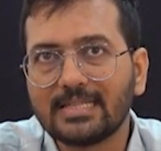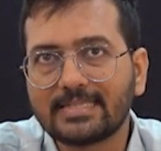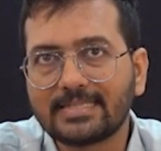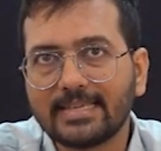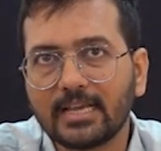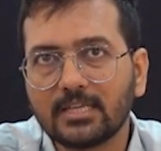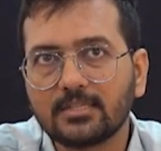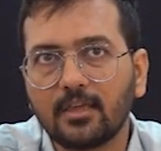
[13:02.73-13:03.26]

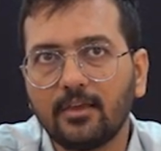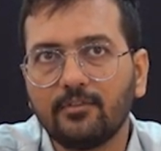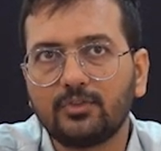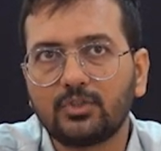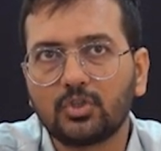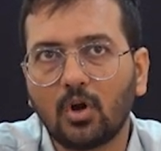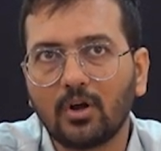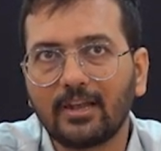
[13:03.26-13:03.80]
LCX if
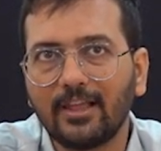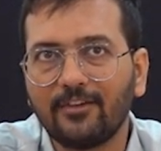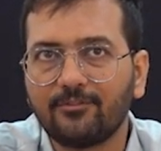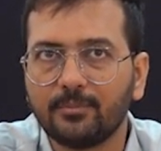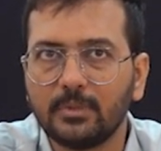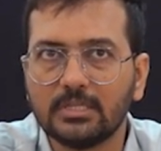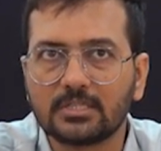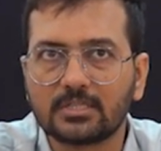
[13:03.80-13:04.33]
short left
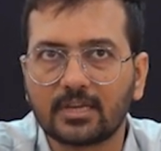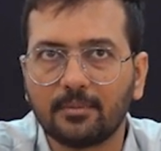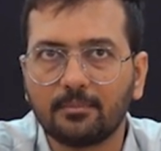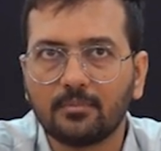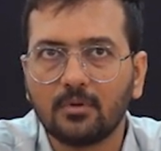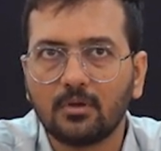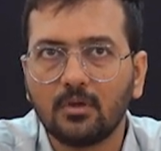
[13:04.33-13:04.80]
main stem.